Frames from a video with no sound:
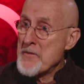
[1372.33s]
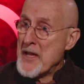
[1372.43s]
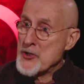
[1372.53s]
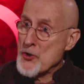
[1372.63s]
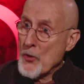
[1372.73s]

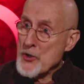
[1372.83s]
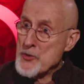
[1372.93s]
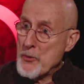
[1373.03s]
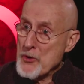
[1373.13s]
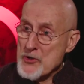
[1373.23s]
that
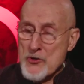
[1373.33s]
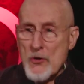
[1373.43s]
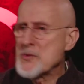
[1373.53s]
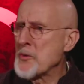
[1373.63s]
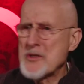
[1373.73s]
George Bush,
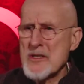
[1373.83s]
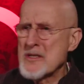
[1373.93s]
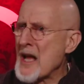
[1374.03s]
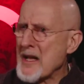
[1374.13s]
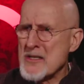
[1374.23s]
George Bush is
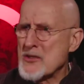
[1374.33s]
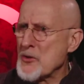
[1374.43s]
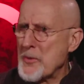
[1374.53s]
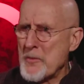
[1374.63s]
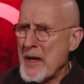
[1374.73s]
not a
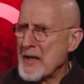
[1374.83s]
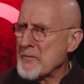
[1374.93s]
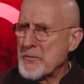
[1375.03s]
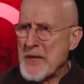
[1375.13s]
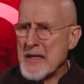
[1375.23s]
stupid man.
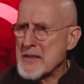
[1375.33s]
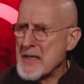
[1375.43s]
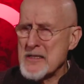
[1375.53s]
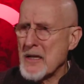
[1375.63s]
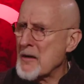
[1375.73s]
That,
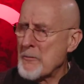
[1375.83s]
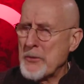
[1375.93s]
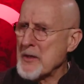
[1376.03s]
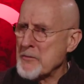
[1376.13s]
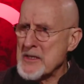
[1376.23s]
that's a
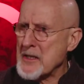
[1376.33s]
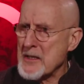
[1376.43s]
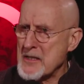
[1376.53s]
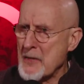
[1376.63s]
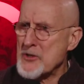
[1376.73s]
complete
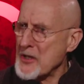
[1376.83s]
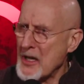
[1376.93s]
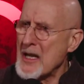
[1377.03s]
misconception.